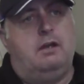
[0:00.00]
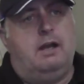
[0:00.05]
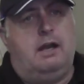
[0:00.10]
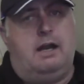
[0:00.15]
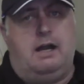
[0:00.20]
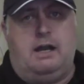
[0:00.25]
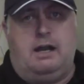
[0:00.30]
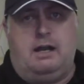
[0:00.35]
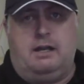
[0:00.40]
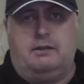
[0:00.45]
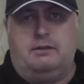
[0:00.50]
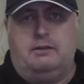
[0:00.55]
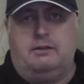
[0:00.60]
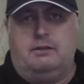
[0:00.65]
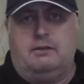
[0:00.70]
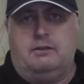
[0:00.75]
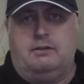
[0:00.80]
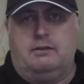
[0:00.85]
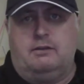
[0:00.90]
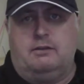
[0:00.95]
and
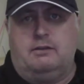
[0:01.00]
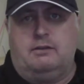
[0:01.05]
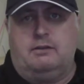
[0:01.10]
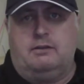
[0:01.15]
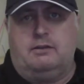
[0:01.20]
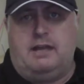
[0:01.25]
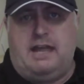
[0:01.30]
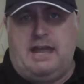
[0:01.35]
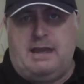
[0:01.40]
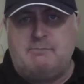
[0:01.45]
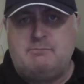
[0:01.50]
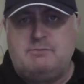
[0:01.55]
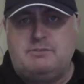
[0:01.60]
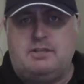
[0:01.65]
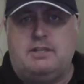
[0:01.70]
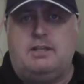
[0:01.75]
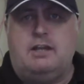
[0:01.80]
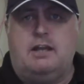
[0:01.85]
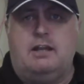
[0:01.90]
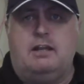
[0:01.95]

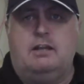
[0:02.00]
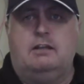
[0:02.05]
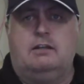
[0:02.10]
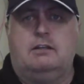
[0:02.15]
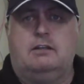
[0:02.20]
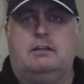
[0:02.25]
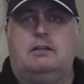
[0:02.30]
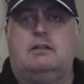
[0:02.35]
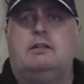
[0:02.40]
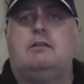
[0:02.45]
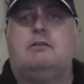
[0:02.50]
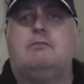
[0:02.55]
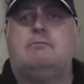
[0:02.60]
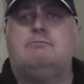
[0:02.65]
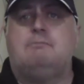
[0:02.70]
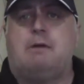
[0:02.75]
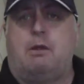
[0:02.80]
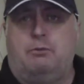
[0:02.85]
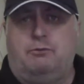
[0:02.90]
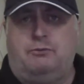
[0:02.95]
MTL,
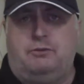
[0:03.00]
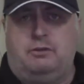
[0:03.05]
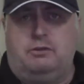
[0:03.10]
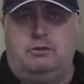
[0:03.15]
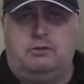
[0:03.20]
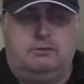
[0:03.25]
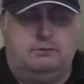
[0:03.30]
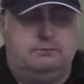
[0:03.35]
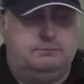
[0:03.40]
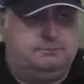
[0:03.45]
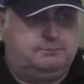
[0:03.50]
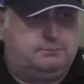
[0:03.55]
mouth to lung.